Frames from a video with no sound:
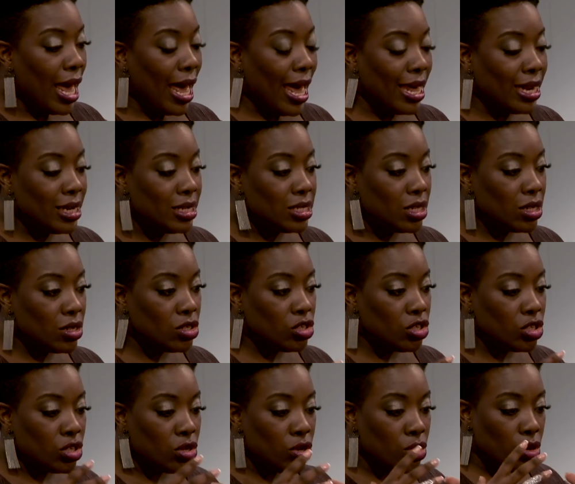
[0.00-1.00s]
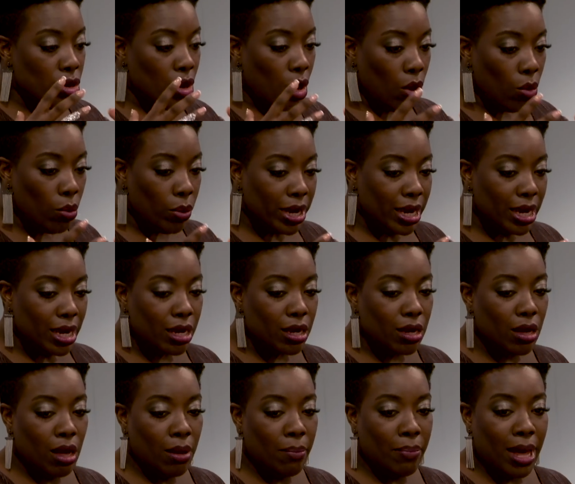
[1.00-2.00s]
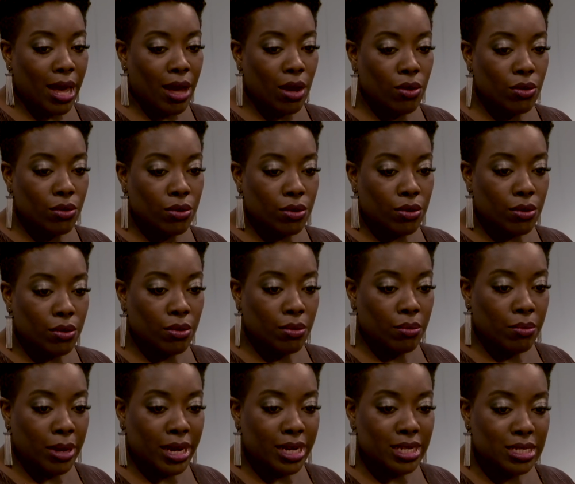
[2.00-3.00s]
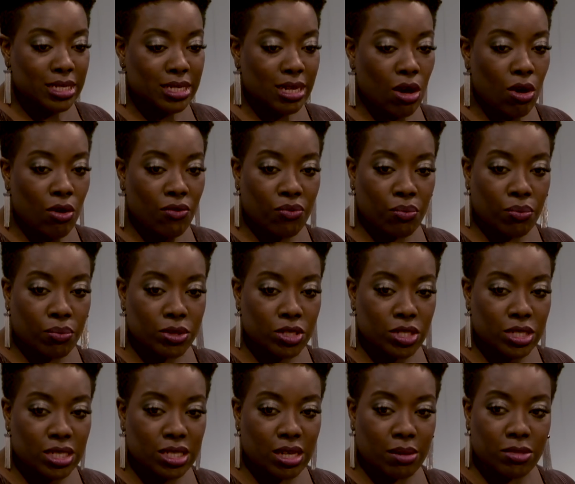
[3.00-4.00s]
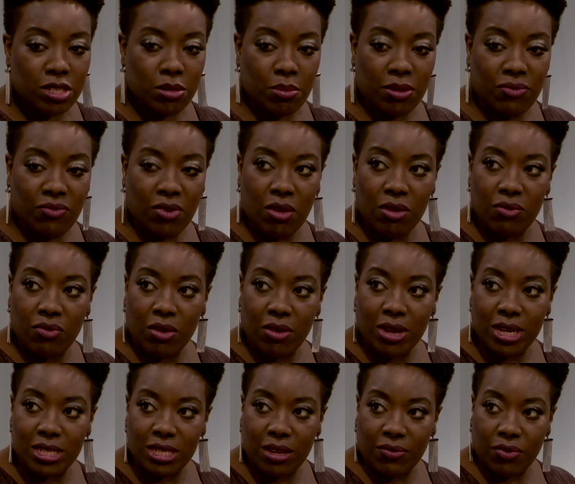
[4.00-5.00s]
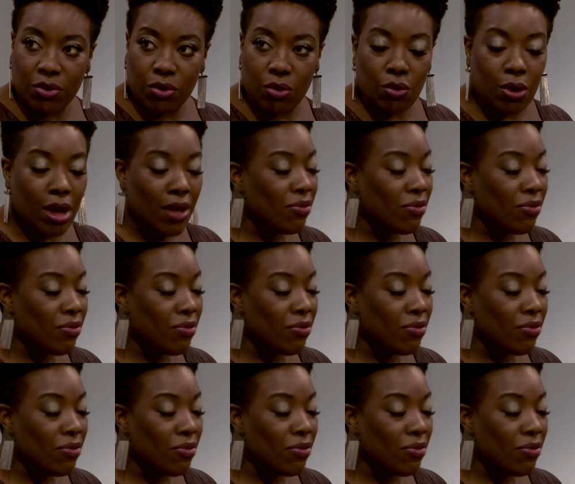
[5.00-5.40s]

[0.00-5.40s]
And just knowing about myself just seemed to be very, very difficult.